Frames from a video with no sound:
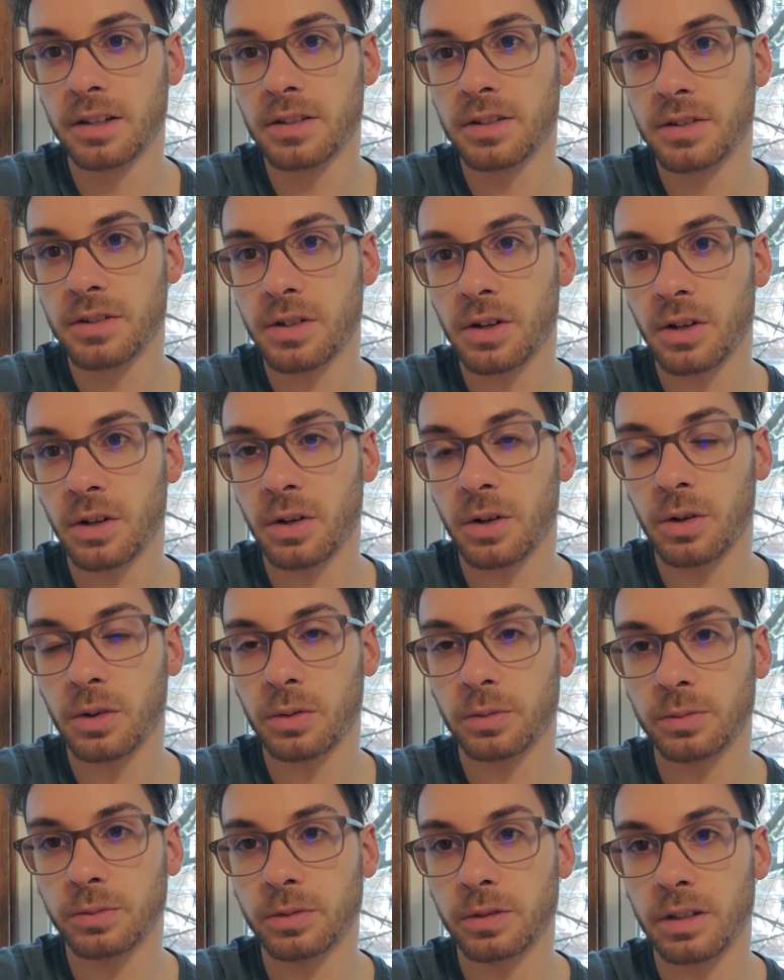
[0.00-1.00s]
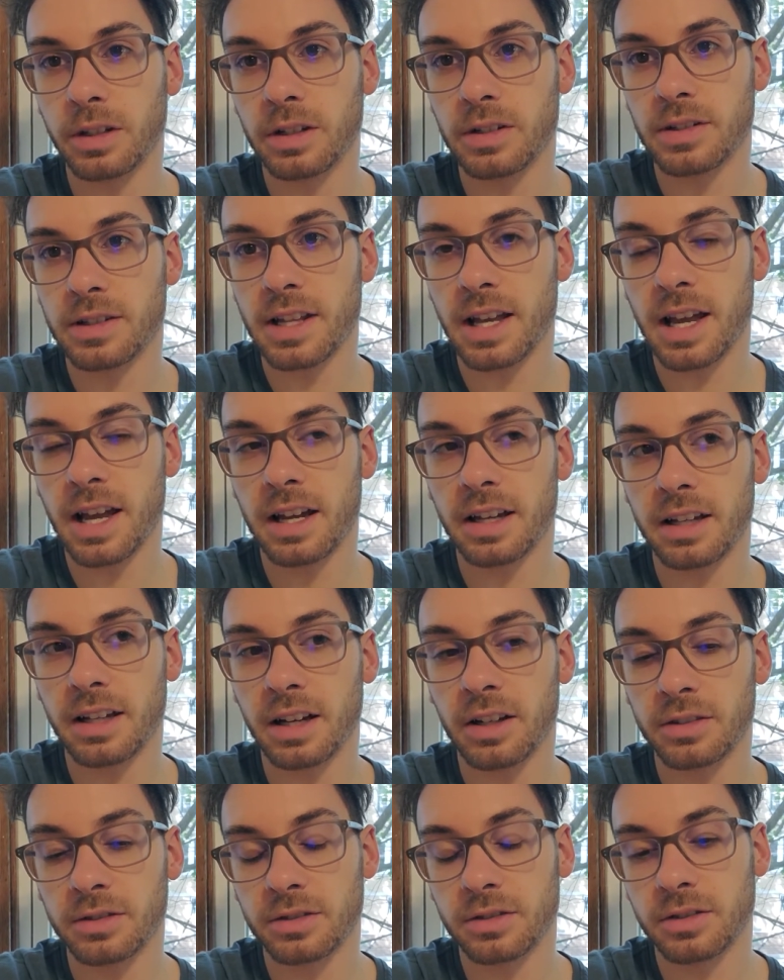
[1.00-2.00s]
So there's that.
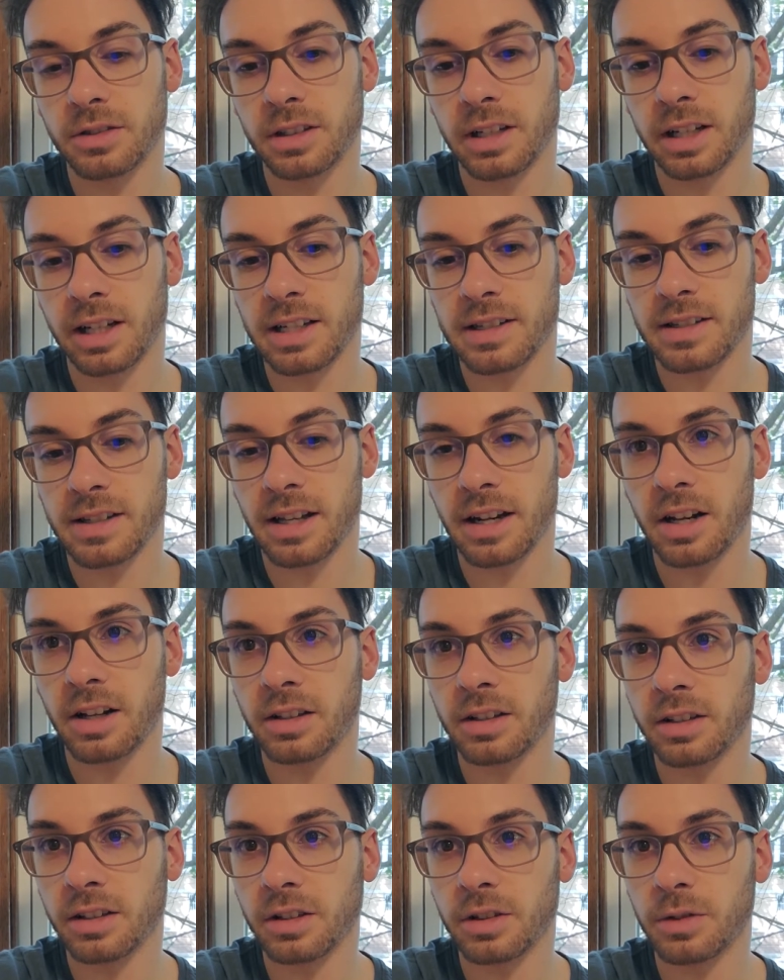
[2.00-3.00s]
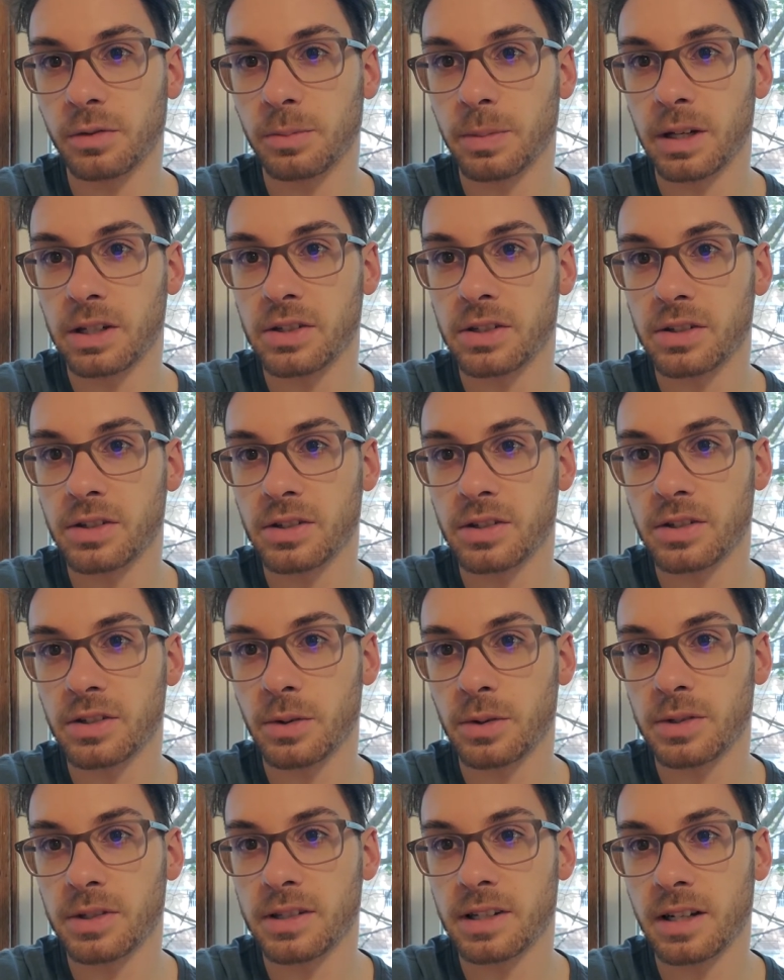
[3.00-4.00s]
I'll, like I said, I'll include pictures
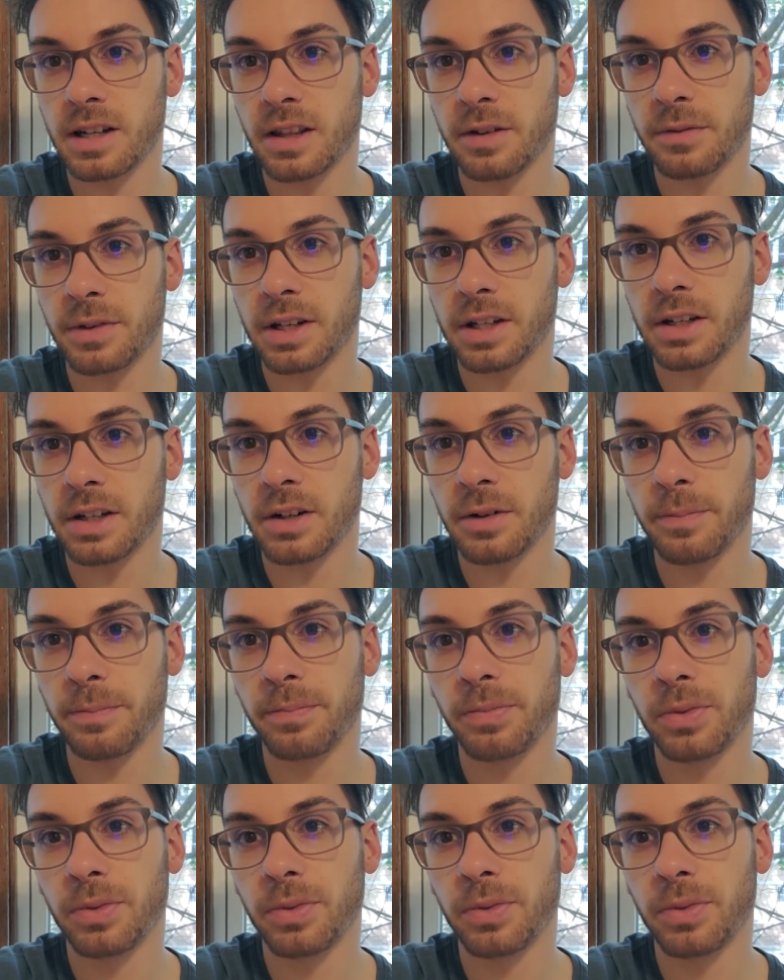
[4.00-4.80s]
towards the end of the video.